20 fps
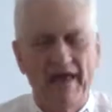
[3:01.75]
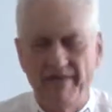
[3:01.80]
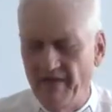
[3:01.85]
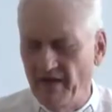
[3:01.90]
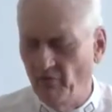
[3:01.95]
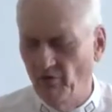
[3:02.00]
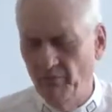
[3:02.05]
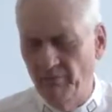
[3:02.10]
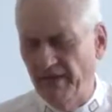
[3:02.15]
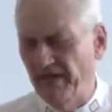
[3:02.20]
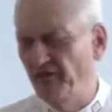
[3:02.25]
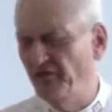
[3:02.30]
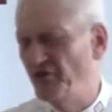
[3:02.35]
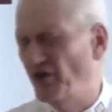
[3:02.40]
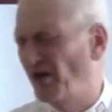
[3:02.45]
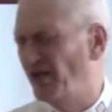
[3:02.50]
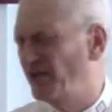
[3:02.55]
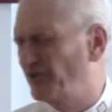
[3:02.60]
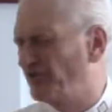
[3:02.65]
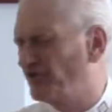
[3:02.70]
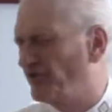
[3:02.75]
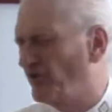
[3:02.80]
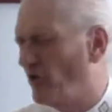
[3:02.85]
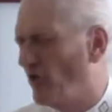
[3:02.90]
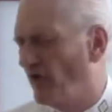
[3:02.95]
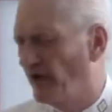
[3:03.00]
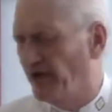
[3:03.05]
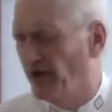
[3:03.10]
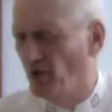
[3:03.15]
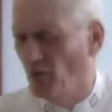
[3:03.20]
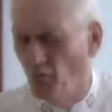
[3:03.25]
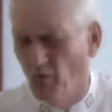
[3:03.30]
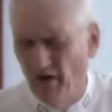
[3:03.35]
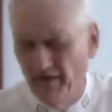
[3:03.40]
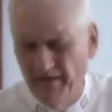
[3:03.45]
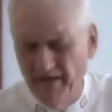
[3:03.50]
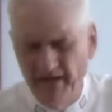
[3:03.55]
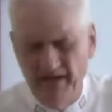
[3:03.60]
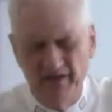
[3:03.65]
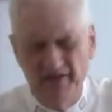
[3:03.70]
and they would be judged according to
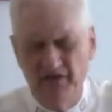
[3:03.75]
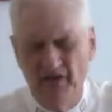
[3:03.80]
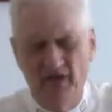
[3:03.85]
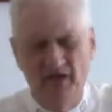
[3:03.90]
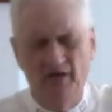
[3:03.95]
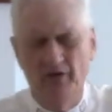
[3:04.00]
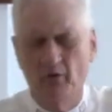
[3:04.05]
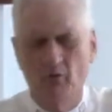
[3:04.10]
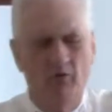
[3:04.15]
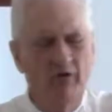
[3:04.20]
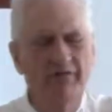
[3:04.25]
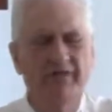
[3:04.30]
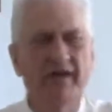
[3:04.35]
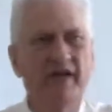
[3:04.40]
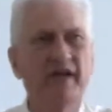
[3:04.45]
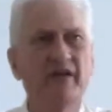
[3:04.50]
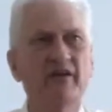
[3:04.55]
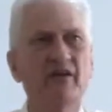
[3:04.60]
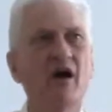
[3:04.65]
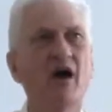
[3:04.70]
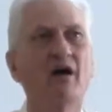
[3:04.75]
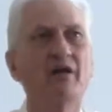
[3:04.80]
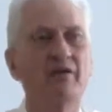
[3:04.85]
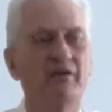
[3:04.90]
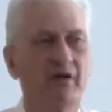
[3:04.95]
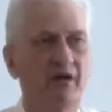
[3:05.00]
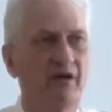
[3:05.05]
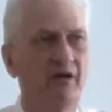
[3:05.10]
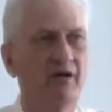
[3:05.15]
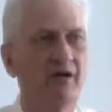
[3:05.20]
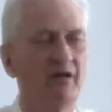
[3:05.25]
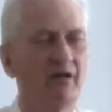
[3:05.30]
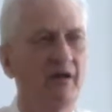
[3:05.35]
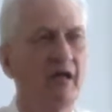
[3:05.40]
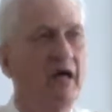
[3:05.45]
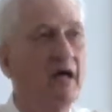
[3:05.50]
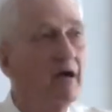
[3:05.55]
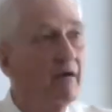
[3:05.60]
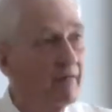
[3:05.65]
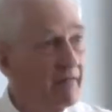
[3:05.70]
what they had done or what they had not done.
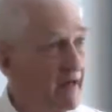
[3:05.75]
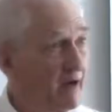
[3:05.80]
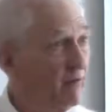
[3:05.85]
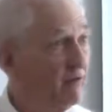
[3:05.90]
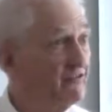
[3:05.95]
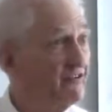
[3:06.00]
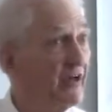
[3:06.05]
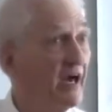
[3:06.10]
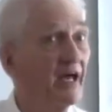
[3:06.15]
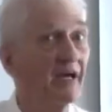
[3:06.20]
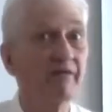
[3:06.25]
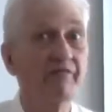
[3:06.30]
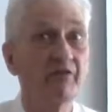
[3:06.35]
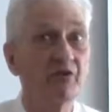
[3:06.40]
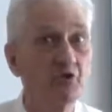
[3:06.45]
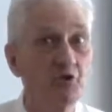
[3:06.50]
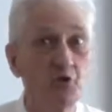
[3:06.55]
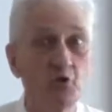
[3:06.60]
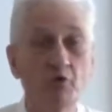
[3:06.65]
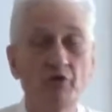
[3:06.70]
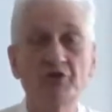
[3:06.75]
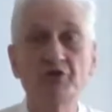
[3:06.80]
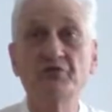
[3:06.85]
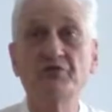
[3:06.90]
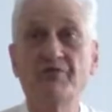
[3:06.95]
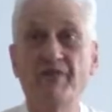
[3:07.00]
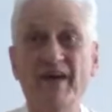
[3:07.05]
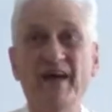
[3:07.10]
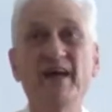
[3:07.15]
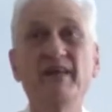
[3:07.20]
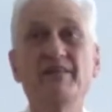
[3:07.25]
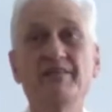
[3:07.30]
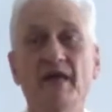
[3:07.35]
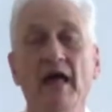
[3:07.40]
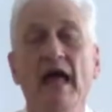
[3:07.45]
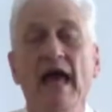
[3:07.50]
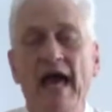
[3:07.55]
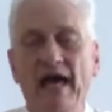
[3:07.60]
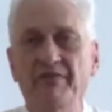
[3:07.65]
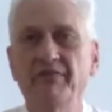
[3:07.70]
That was kind of the Jewish
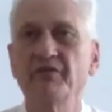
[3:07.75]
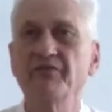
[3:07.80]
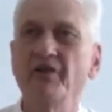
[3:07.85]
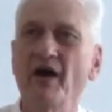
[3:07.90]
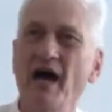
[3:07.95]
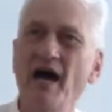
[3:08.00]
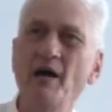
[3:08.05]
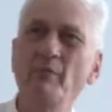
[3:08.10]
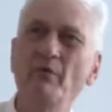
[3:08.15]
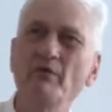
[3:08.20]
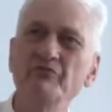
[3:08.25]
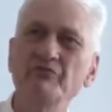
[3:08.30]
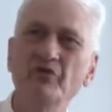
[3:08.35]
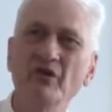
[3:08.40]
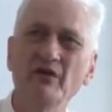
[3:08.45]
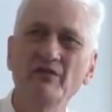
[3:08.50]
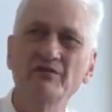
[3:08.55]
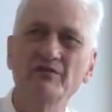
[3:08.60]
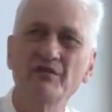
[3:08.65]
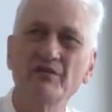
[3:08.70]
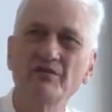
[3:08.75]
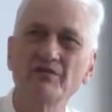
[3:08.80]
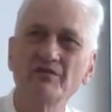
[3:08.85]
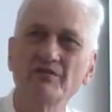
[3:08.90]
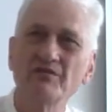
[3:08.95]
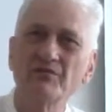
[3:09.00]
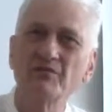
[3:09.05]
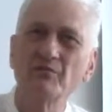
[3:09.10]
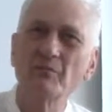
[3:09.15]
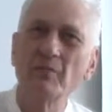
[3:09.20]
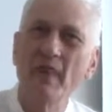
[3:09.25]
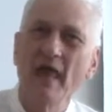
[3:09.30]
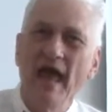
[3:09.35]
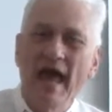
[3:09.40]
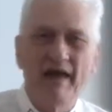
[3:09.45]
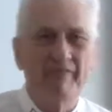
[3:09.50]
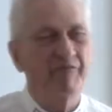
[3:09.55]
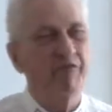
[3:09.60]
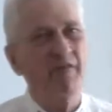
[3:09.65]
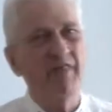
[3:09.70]
faith at the time of Jesus.
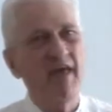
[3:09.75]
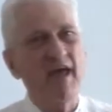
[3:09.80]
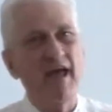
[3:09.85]
And for